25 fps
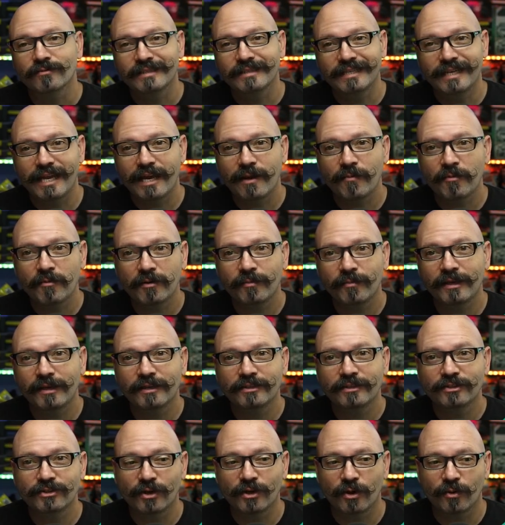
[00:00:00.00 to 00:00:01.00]
Today I'm going to be
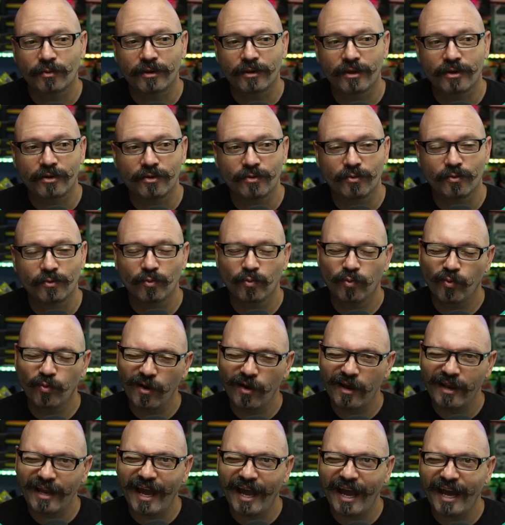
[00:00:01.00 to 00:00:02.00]
showing you
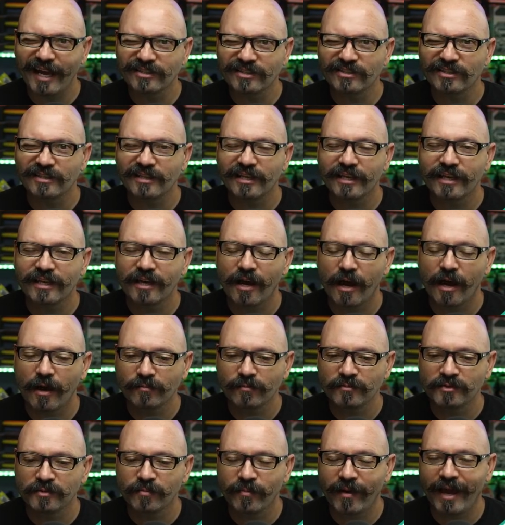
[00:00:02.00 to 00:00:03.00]
what actually
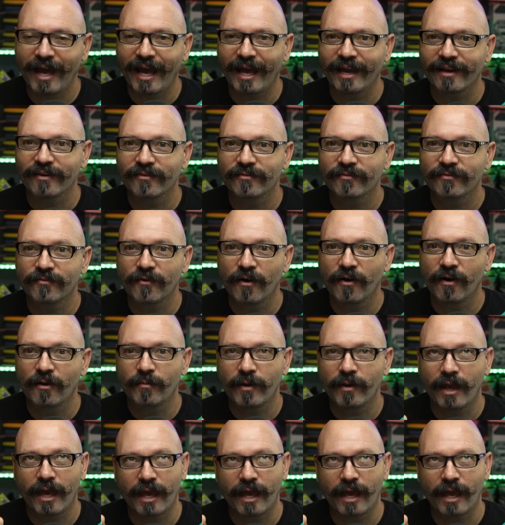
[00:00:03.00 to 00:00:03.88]
comes back from